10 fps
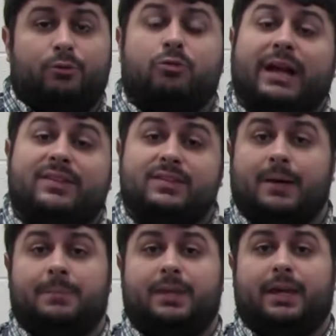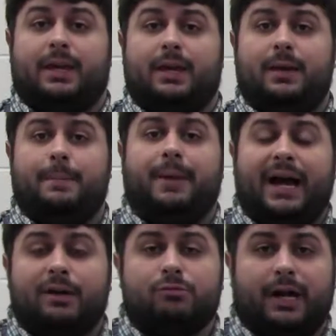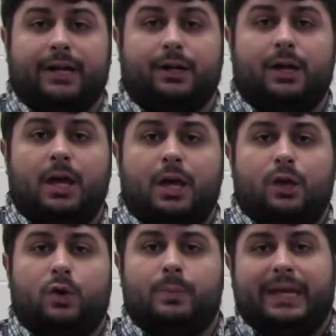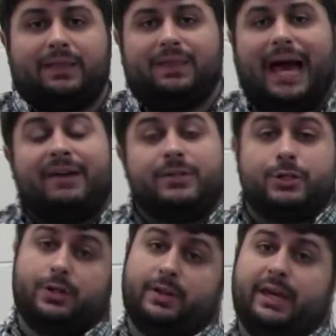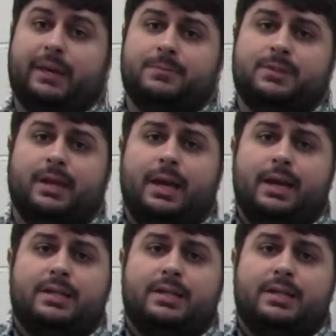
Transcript: read something by a writer who made lavish claims,